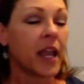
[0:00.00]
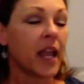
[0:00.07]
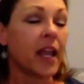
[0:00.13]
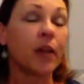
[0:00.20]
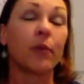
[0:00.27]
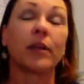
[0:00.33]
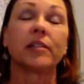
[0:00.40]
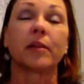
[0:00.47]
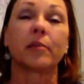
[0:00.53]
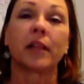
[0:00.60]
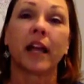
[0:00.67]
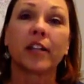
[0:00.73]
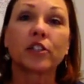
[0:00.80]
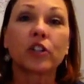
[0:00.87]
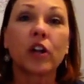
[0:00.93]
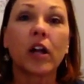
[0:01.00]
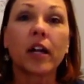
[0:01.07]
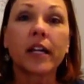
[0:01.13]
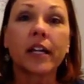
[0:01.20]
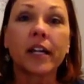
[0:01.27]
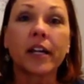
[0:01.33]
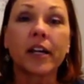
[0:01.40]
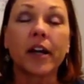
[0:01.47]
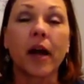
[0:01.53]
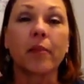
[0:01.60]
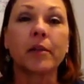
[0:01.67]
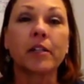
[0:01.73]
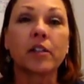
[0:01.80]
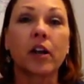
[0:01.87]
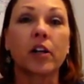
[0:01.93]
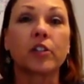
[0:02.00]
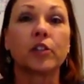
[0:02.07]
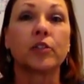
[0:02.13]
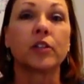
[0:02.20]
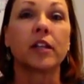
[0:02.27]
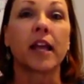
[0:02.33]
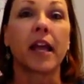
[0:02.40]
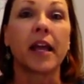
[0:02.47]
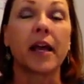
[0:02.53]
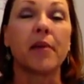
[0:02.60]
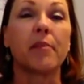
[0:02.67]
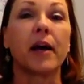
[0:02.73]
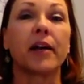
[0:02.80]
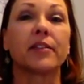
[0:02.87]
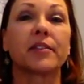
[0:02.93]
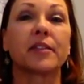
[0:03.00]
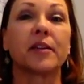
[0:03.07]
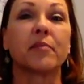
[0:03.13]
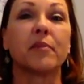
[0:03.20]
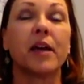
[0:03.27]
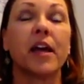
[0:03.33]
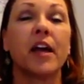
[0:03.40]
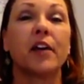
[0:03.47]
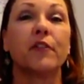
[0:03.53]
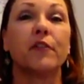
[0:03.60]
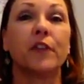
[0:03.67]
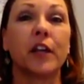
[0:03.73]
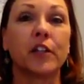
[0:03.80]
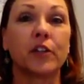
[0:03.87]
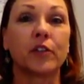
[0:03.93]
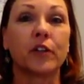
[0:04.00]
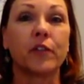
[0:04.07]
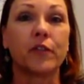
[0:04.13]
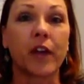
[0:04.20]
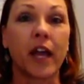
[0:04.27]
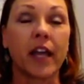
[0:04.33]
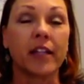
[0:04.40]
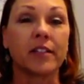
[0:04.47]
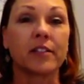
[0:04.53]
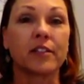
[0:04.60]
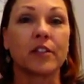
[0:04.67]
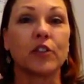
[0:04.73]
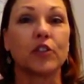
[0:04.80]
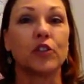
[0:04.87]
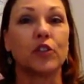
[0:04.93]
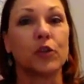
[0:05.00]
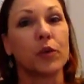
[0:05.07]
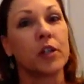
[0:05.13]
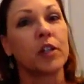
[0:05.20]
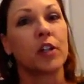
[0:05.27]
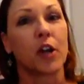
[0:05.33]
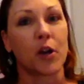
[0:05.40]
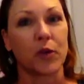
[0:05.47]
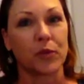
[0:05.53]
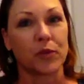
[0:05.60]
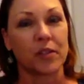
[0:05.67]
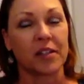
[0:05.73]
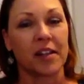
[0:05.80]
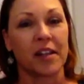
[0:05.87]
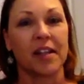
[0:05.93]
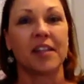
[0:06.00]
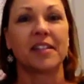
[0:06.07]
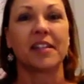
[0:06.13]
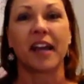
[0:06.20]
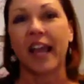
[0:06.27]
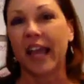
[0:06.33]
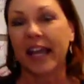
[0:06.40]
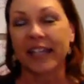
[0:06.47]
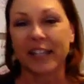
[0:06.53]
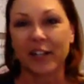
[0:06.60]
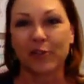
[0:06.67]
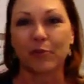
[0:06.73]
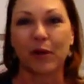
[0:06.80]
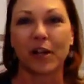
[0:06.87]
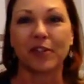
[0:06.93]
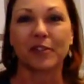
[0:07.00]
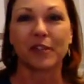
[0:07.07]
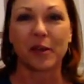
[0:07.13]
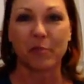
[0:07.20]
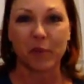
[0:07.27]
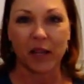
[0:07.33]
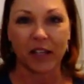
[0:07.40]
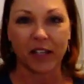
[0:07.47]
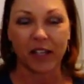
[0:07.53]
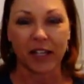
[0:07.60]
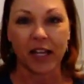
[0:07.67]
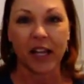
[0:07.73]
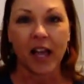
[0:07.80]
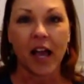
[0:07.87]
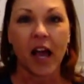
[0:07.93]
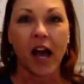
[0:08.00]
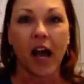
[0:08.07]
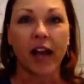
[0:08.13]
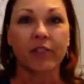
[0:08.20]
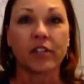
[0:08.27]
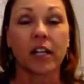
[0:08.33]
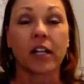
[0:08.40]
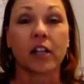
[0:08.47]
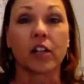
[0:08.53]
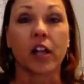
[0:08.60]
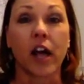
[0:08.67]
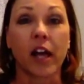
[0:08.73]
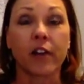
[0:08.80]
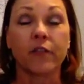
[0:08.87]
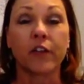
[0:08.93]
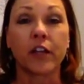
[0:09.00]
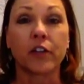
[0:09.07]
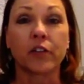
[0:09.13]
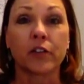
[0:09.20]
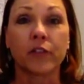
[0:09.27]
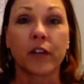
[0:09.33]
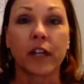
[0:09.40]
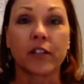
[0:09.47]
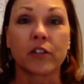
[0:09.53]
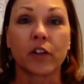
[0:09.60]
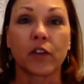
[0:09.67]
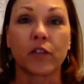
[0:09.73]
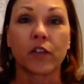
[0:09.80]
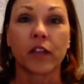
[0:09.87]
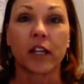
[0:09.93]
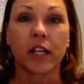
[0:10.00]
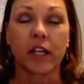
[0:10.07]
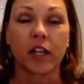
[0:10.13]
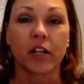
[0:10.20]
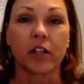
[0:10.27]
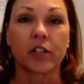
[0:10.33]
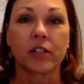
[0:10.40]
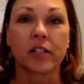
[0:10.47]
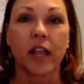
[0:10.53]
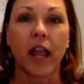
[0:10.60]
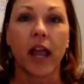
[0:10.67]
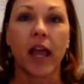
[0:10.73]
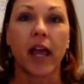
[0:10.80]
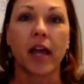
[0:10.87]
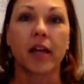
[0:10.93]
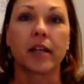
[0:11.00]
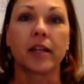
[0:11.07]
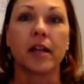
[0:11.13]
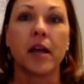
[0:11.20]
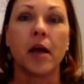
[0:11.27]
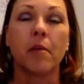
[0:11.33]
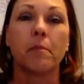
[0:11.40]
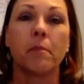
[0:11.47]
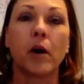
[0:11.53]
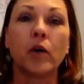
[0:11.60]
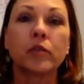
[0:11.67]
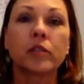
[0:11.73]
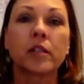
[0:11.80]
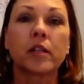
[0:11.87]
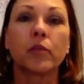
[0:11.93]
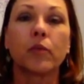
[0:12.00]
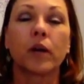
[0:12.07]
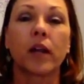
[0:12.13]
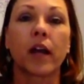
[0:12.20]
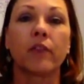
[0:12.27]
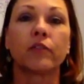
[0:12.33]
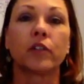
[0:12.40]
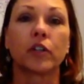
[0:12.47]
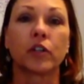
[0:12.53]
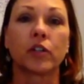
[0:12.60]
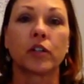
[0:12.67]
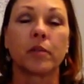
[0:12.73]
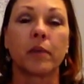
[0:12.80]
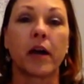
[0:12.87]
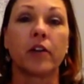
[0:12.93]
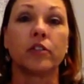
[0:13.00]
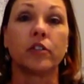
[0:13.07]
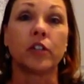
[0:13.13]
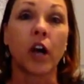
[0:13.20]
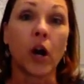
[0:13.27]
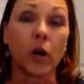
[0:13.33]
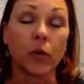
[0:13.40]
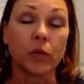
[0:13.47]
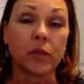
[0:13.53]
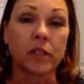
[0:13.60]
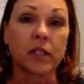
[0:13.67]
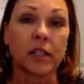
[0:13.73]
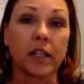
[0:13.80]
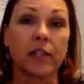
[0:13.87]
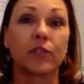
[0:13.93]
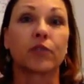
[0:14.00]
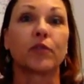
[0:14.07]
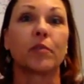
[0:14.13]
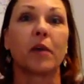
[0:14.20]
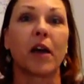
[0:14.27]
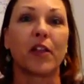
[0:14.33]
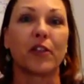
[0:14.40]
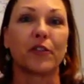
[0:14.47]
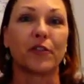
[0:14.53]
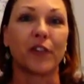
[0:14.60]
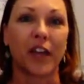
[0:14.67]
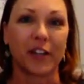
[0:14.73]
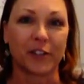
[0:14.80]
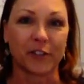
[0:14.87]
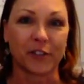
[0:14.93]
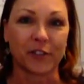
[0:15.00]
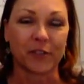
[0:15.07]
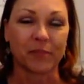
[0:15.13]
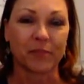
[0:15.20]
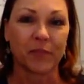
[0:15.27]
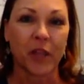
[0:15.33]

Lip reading: Anyways, I'm glad you're all here. I'm going to talk to you today about some vendor events, do and don'ts, in Diane Kidwell's opinion. I've done a lot of vendor events over the years, and mostly what I've learned about don'ts is from other vendors.